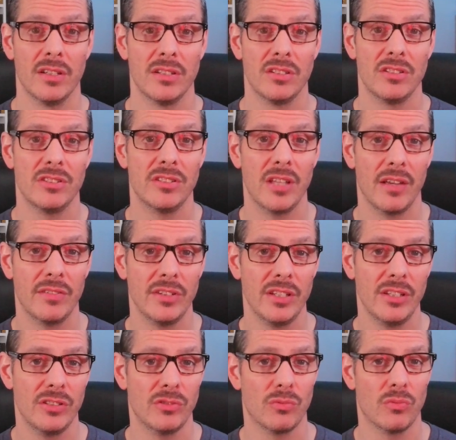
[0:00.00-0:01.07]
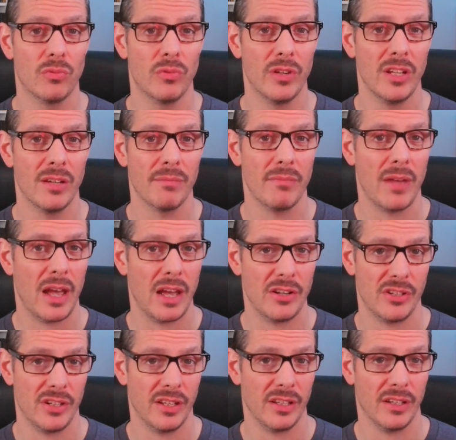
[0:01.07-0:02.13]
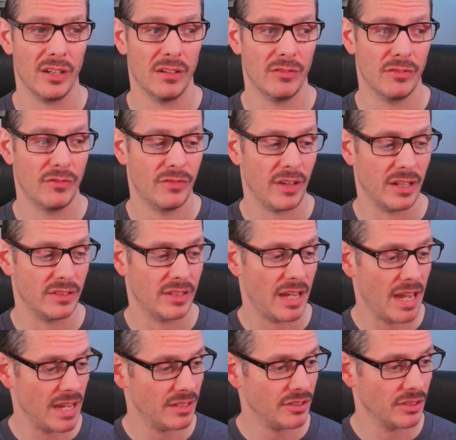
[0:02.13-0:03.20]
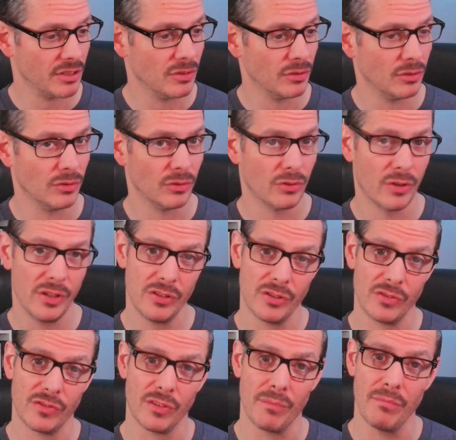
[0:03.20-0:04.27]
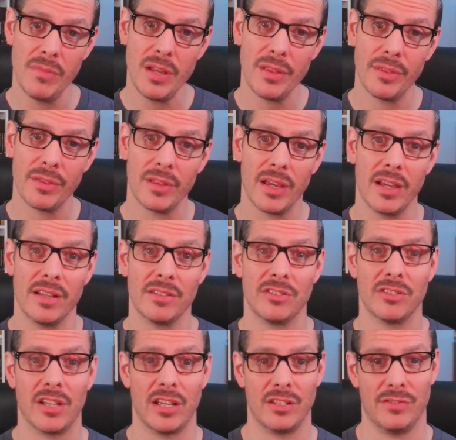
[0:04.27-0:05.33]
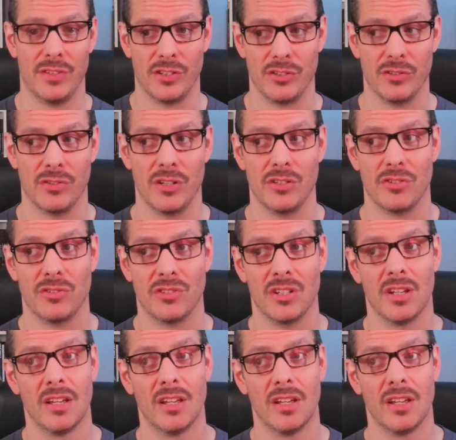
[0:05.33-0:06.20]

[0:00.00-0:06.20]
70s reimagining of fantastical creatures from myth as science fiction creatures.